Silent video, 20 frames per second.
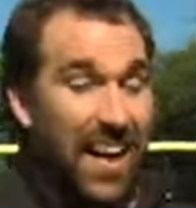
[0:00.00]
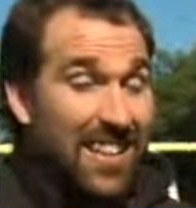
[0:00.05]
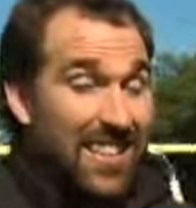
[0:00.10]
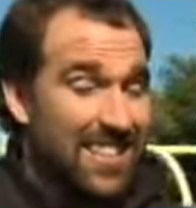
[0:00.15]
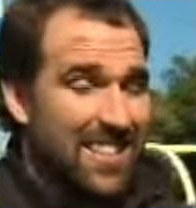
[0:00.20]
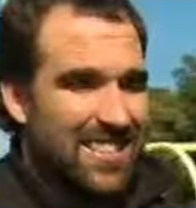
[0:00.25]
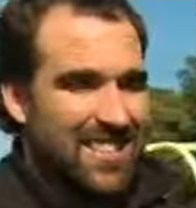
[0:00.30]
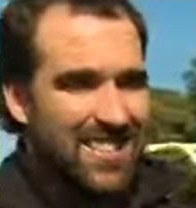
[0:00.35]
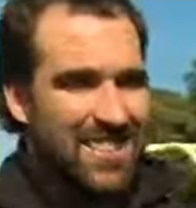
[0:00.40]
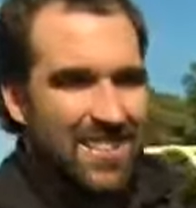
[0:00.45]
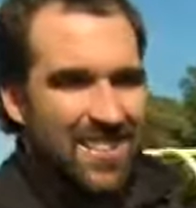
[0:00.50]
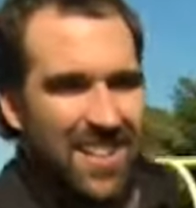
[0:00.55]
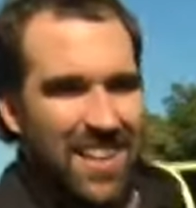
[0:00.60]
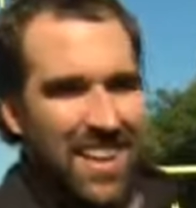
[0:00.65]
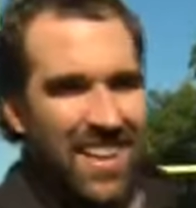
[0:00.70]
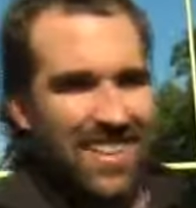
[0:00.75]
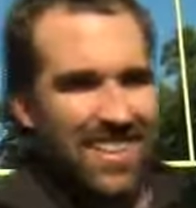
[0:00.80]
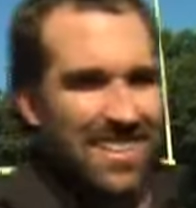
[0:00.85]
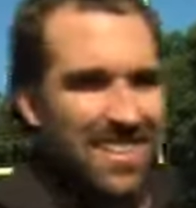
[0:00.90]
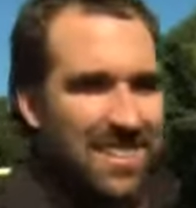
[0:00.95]
Actually, still,
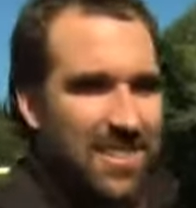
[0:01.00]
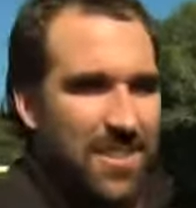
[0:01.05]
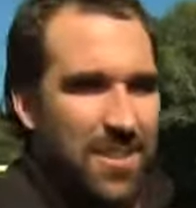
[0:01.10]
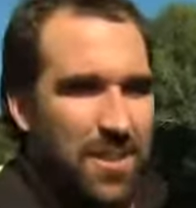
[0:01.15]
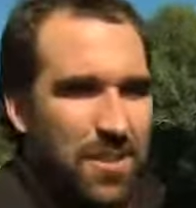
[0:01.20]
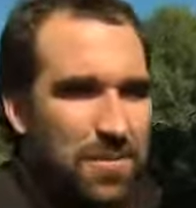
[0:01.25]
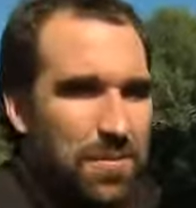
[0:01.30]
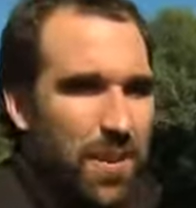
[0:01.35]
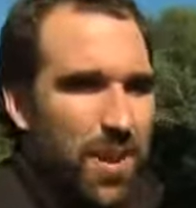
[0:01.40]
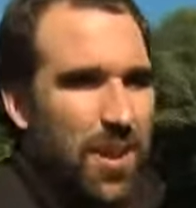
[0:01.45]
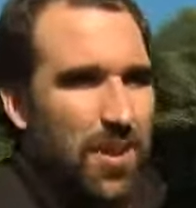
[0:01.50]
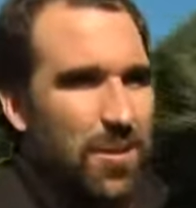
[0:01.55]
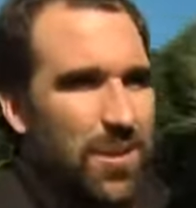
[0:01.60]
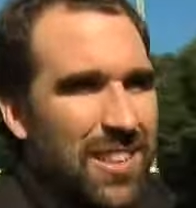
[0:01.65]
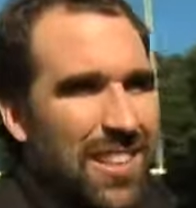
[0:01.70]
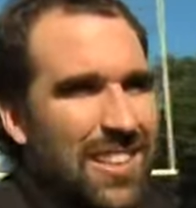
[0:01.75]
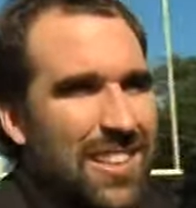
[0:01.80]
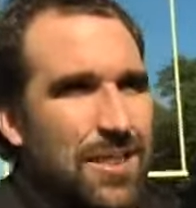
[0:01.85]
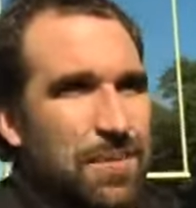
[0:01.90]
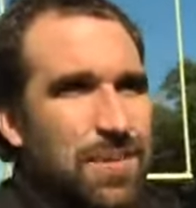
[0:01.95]
yeah, I still own part of
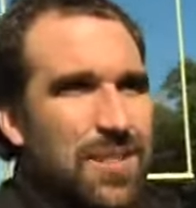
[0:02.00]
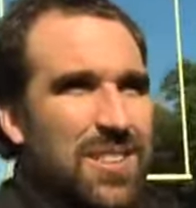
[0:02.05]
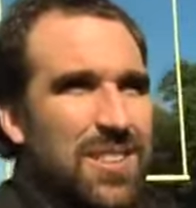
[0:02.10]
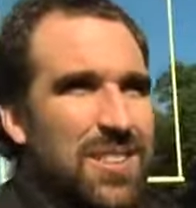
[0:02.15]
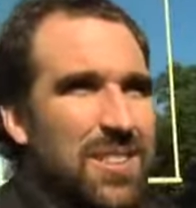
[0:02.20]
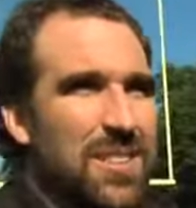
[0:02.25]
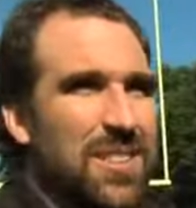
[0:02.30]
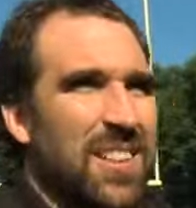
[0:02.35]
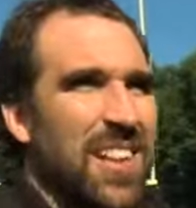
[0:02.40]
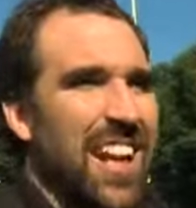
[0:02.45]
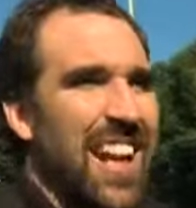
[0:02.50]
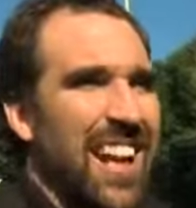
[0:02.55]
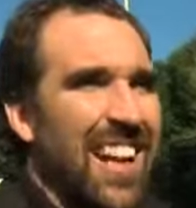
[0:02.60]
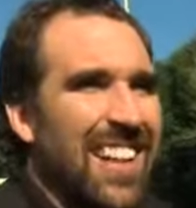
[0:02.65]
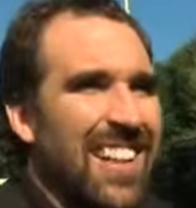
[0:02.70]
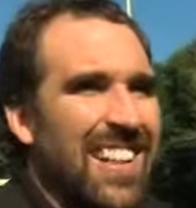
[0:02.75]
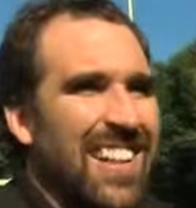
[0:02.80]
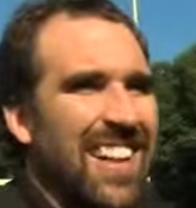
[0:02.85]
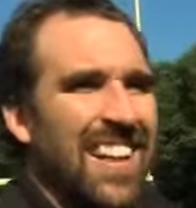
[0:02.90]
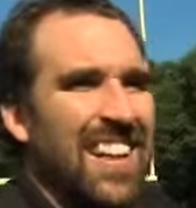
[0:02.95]
Relentless Pursuit,
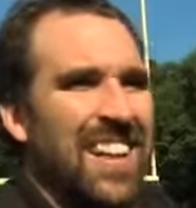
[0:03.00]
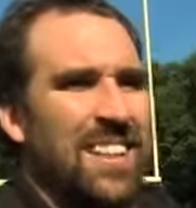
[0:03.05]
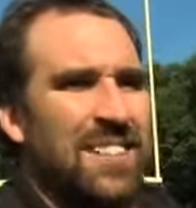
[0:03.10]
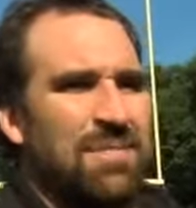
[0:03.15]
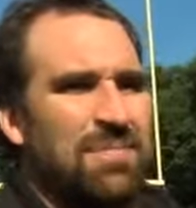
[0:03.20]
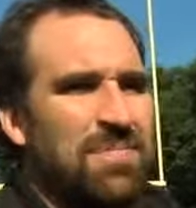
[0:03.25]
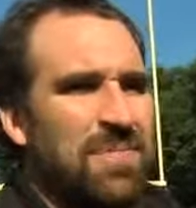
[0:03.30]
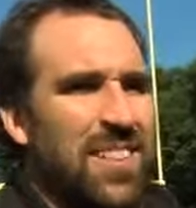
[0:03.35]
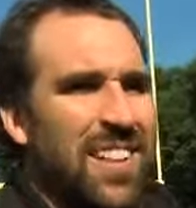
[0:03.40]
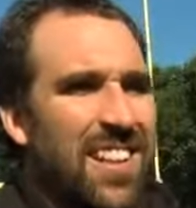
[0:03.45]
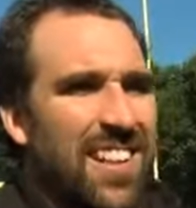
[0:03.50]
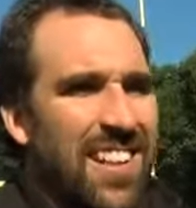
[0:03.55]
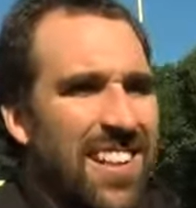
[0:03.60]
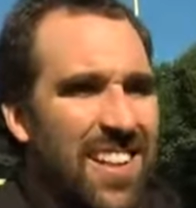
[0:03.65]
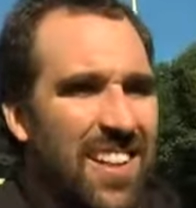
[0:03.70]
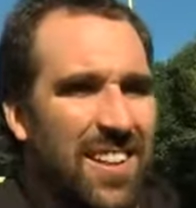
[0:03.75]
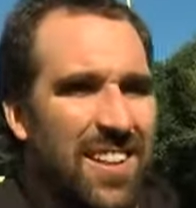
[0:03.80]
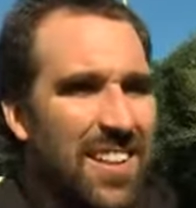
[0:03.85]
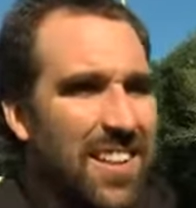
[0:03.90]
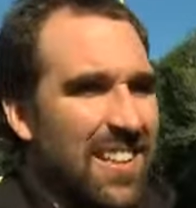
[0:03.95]
and um, you
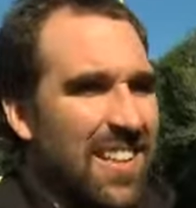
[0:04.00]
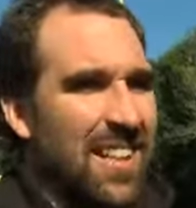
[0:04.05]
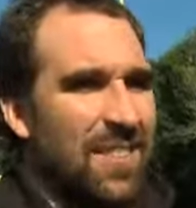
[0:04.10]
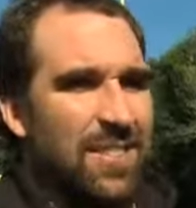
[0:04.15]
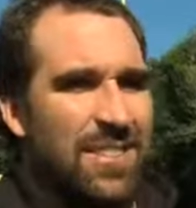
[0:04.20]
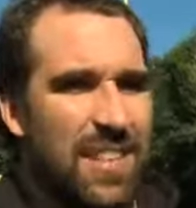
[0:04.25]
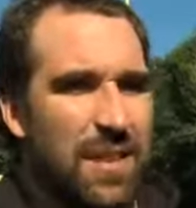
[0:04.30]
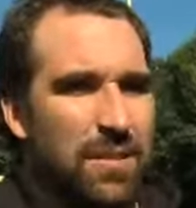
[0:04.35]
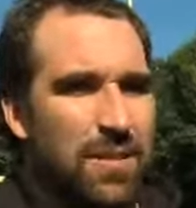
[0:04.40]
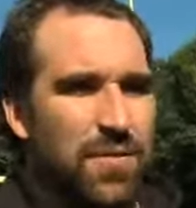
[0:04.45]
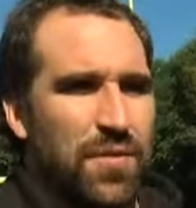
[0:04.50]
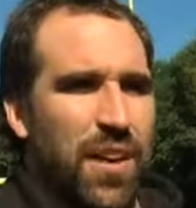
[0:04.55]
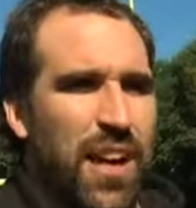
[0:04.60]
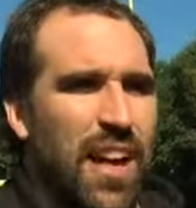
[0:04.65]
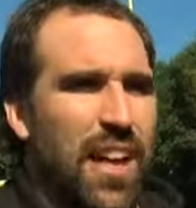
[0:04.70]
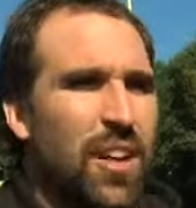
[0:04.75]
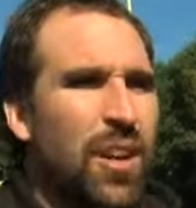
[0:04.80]
know, it, it, was it was fun.